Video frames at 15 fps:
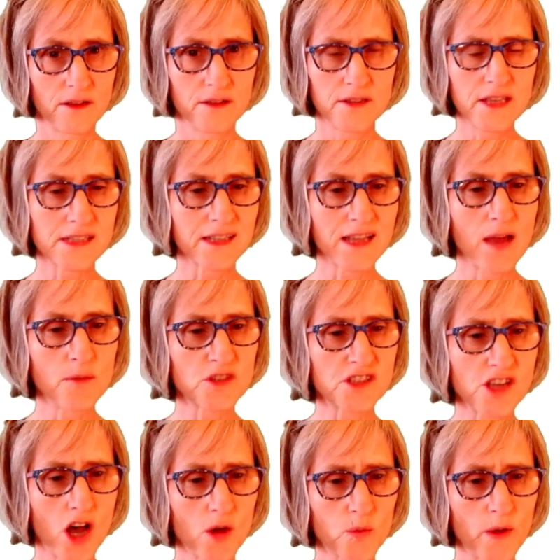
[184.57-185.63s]
This lamb was
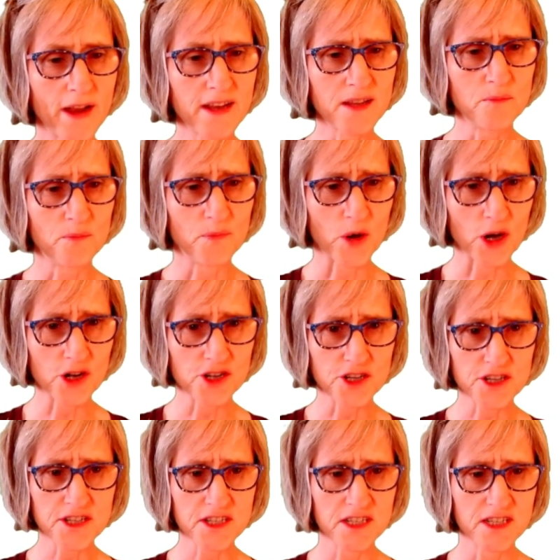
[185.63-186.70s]
already
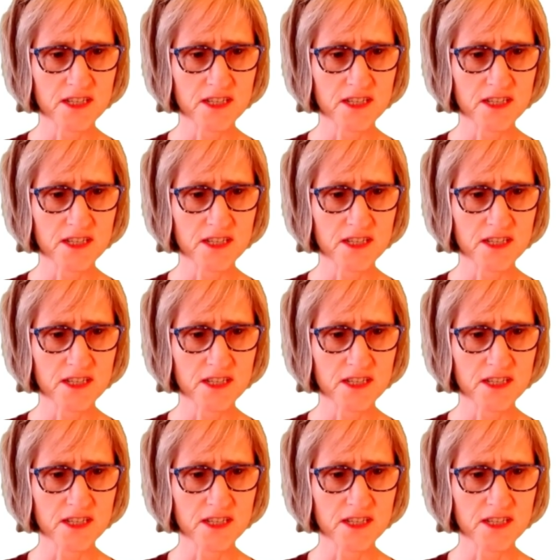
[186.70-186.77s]
murdered?